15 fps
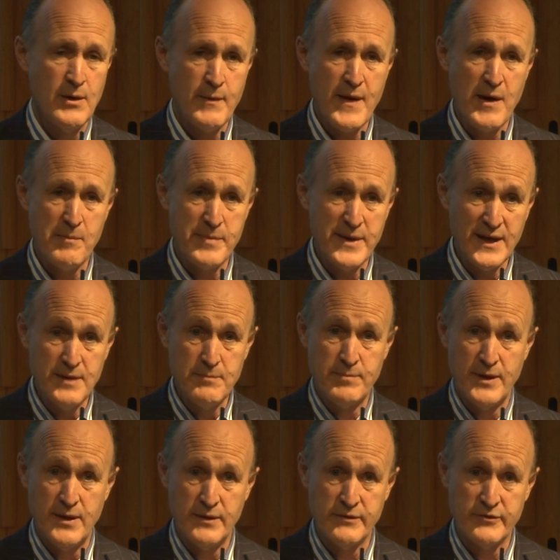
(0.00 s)
without being in
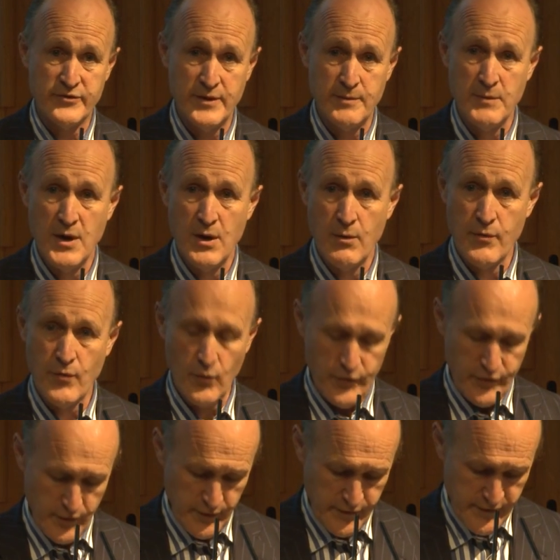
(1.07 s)
partnership with all
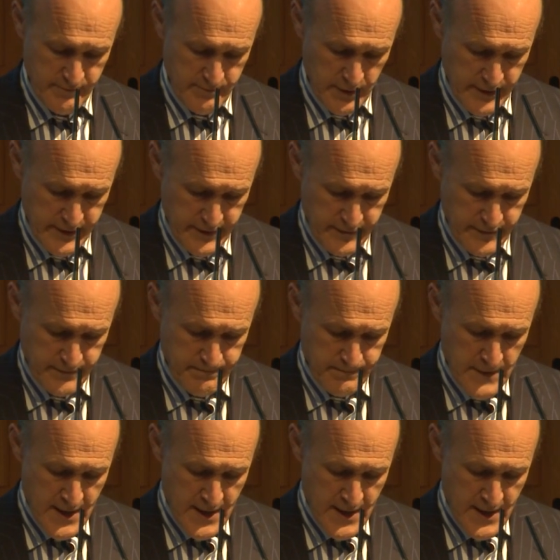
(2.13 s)
sorts of bodies.